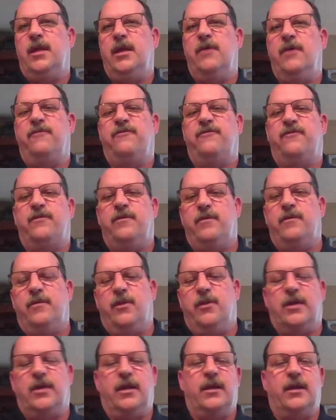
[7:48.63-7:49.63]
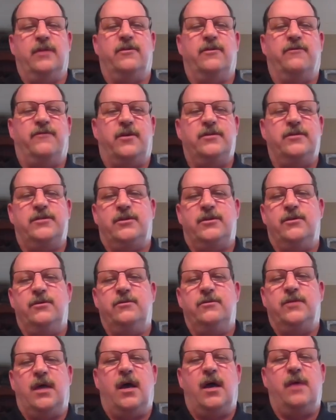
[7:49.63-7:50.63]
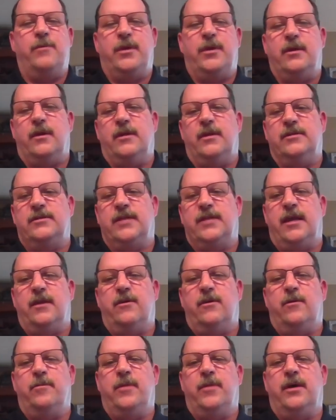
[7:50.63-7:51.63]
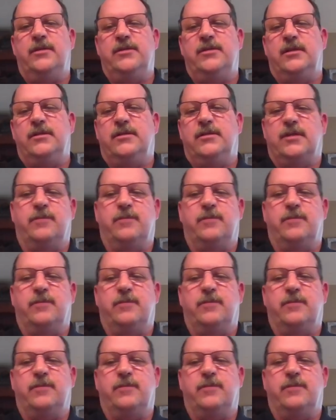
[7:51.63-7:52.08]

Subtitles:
If looking at the first two, timing and staying on budget,